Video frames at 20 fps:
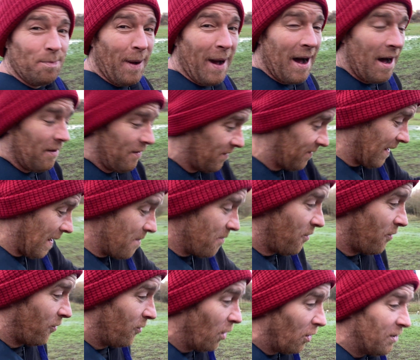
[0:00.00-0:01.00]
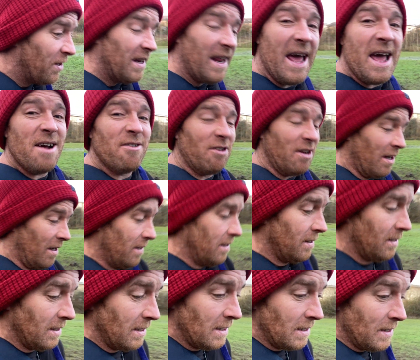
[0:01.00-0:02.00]
part of the same flooded area
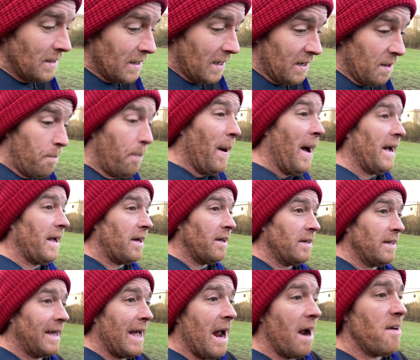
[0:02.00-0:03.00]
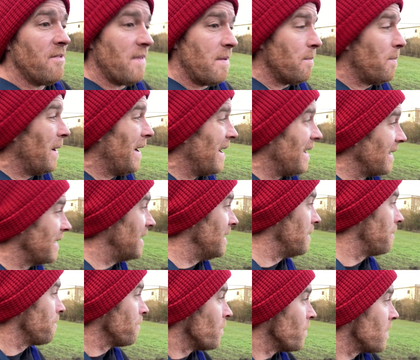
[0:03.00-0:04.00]
at the back of the caravan park
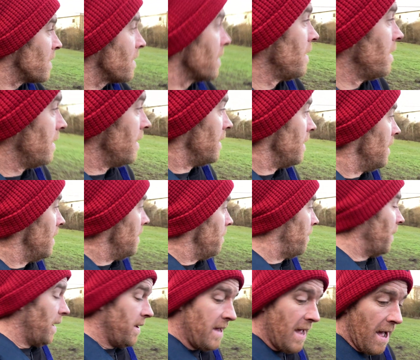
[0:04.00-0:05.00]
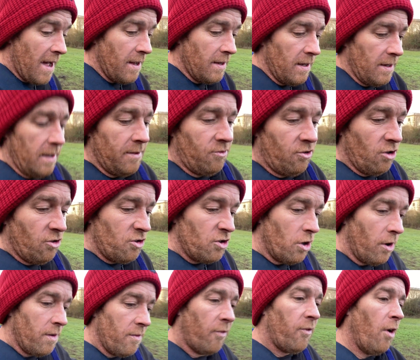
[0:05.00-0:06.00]
but yeah judging
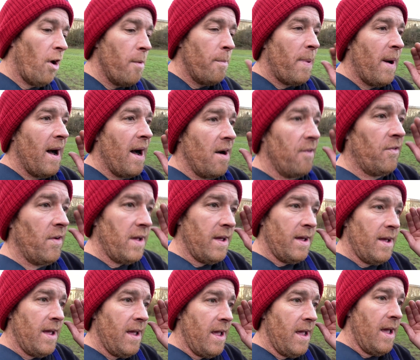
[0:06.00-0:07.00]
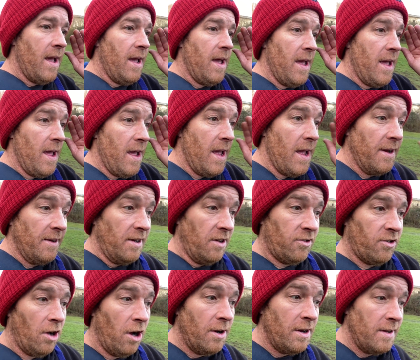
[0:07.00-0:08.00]
on the flight path it
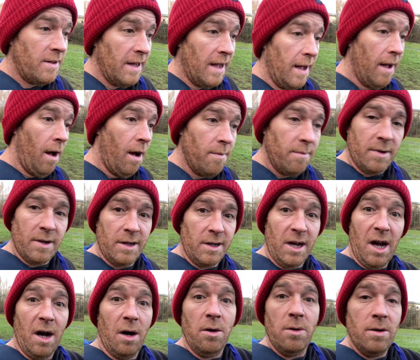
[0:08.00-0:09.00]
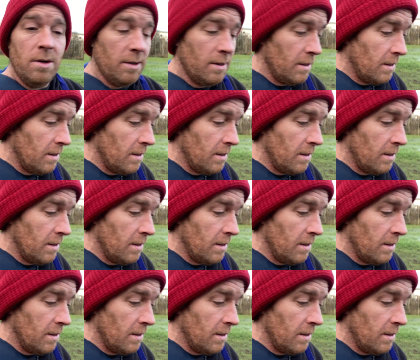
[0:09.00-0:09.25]
decided that I'm going to go